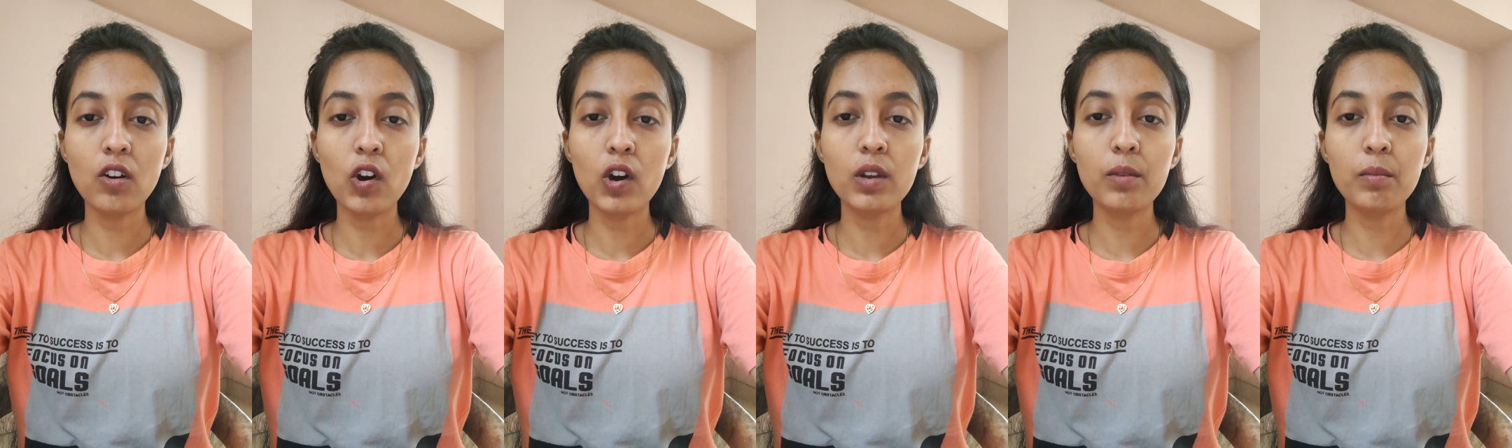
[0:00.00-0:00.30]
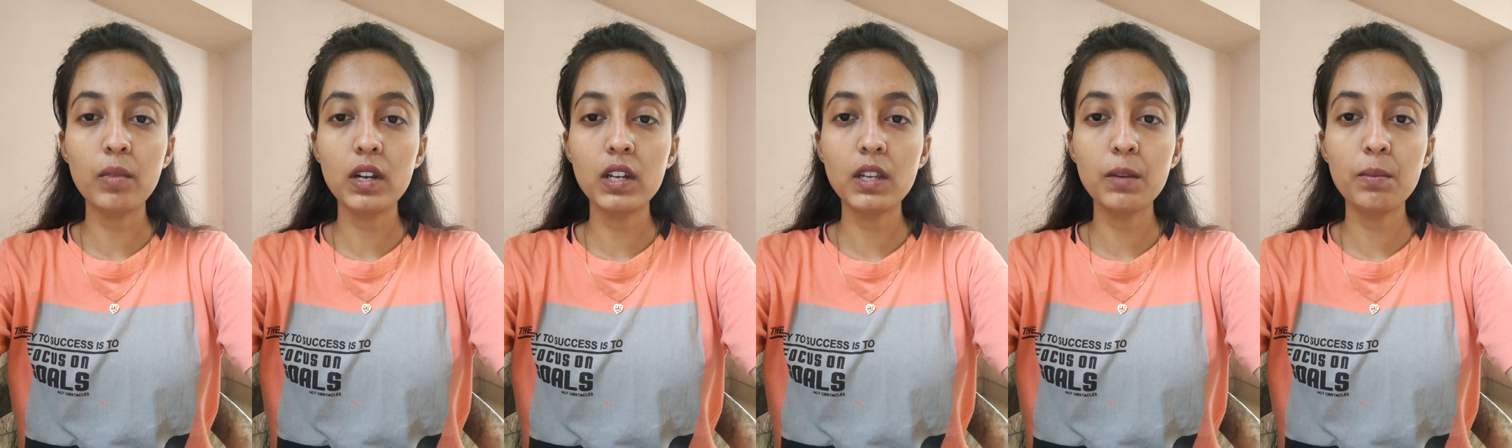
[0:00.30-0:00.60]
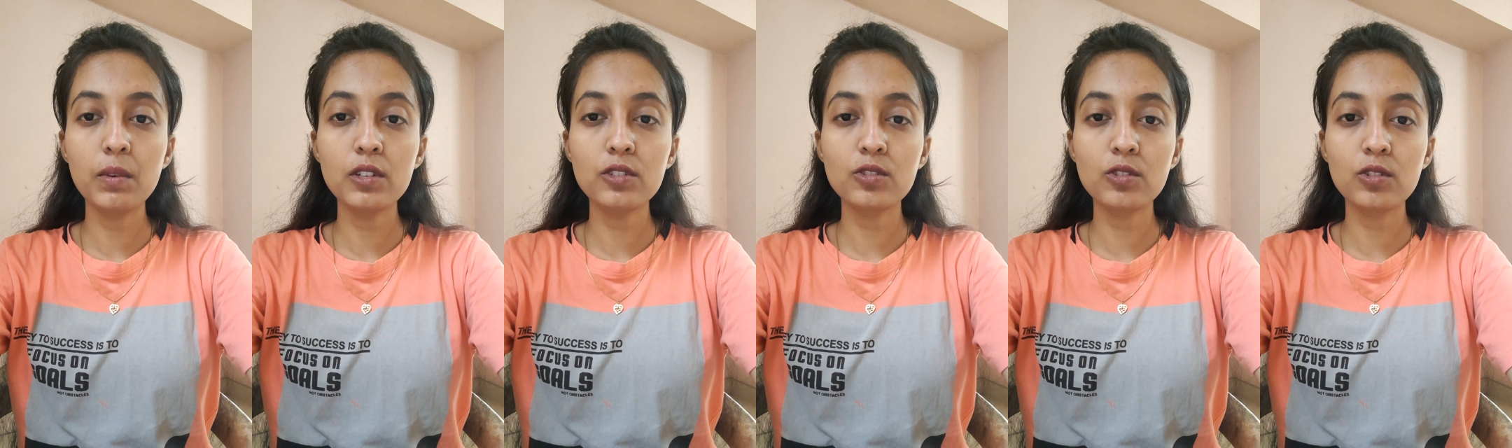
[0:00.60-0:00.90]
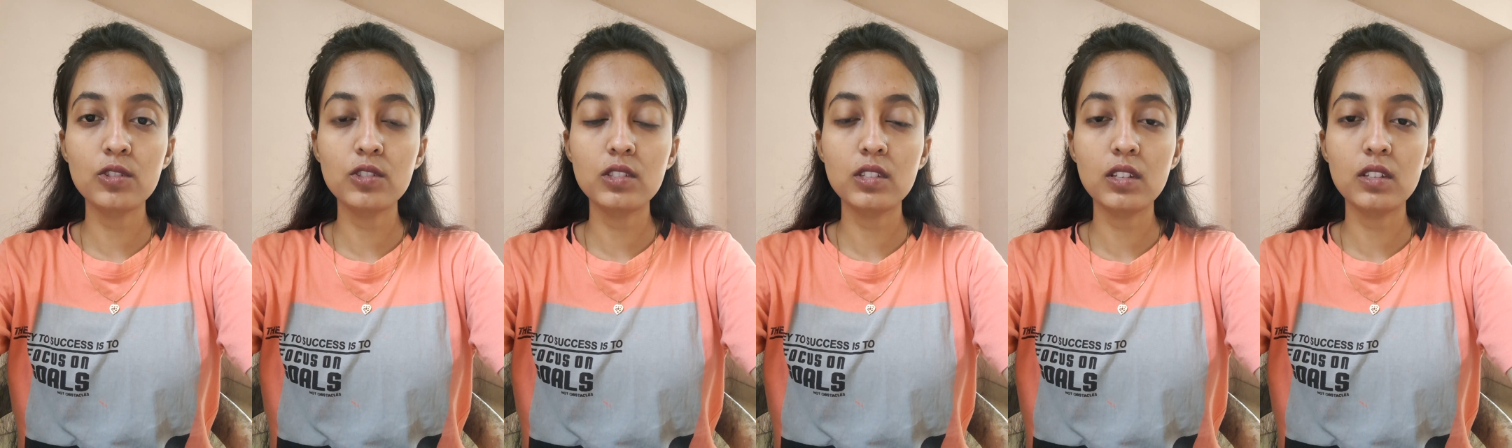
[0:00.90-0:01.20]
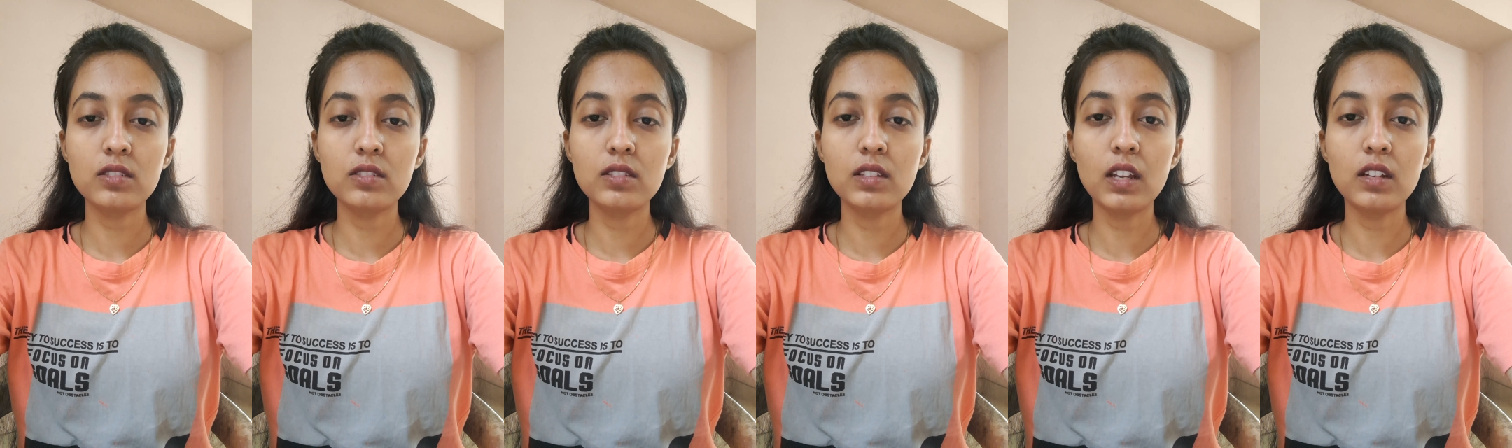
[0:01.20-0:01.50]
or multiple
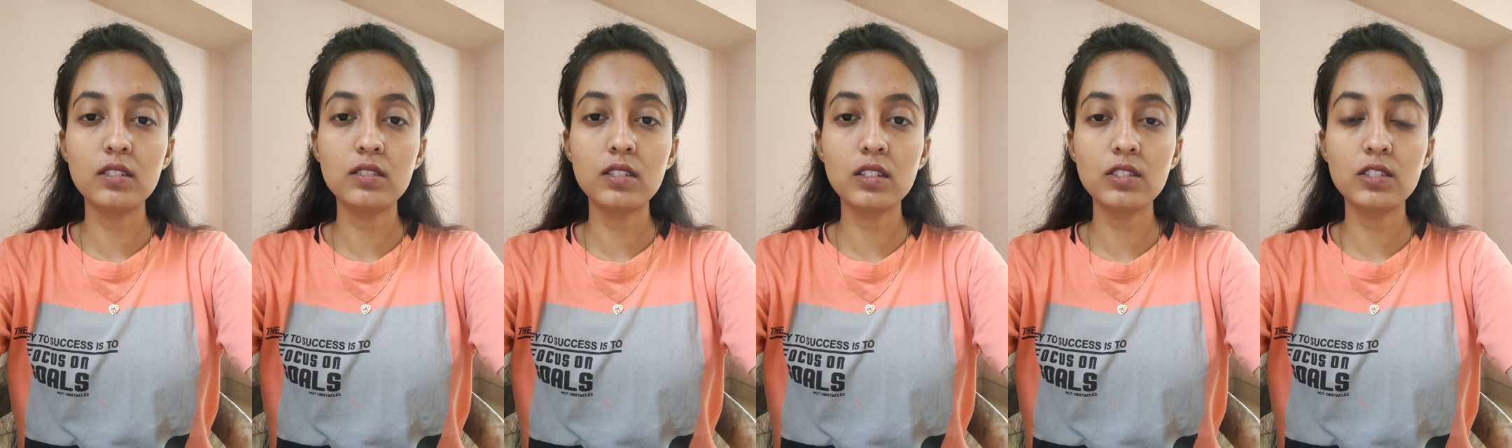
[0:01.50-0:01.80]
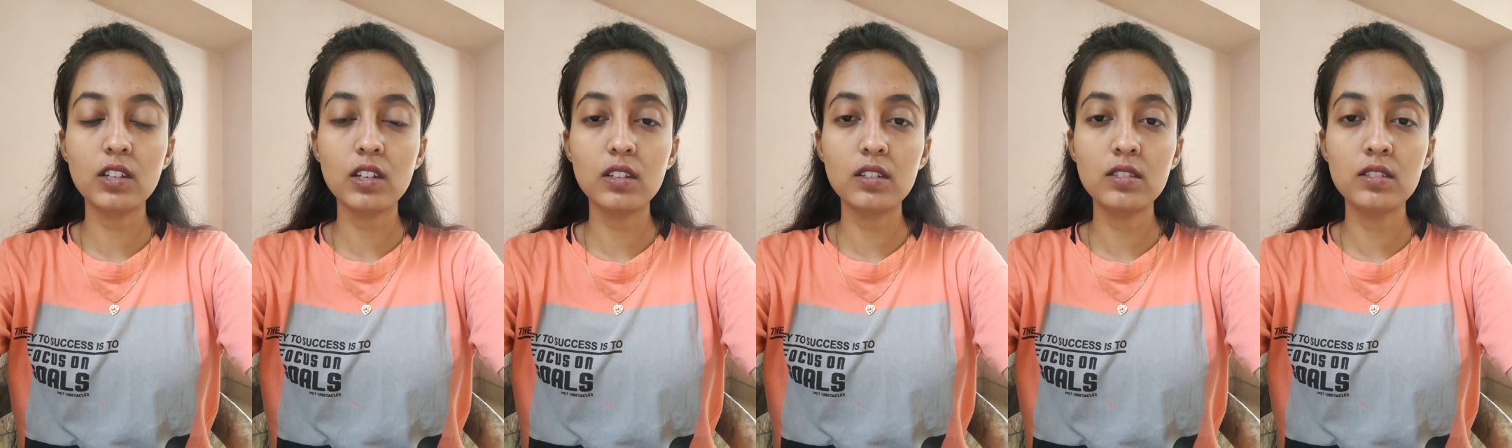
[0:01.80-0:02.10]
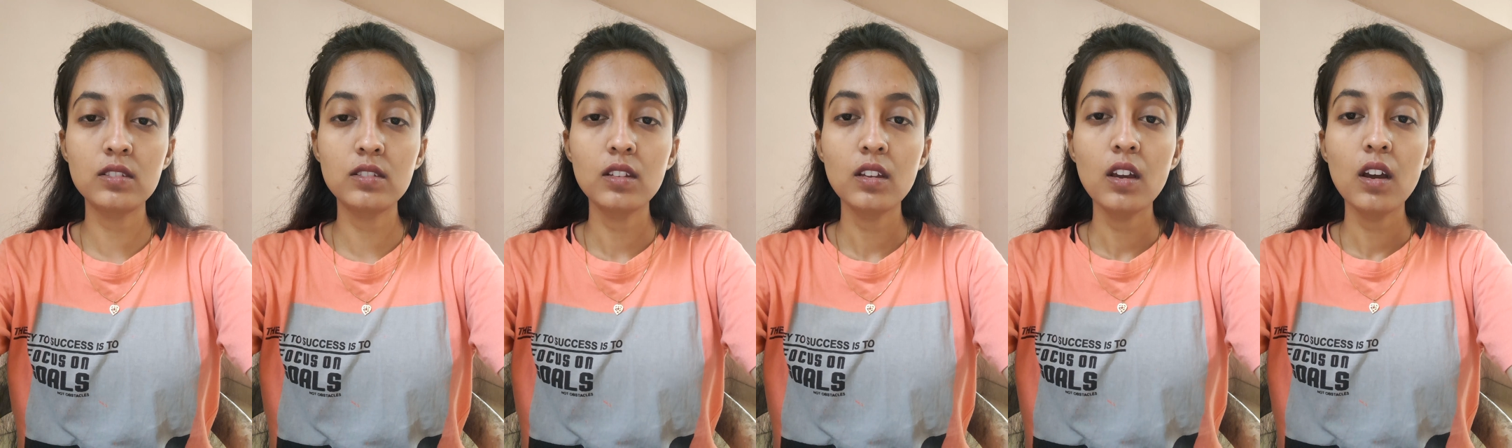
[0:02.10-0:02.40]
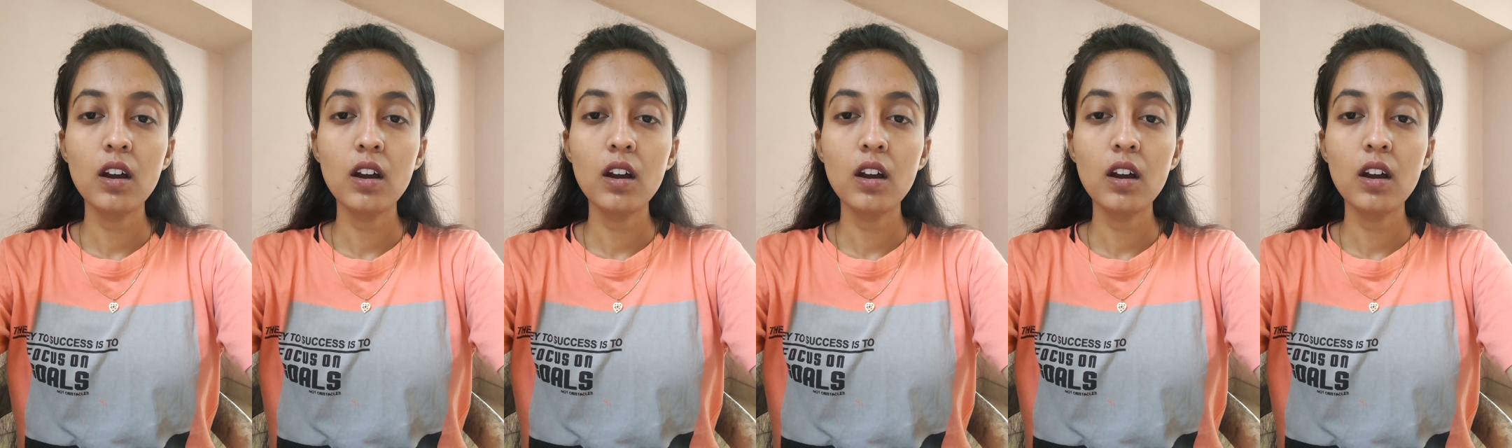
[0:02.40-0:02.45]
sources that suggests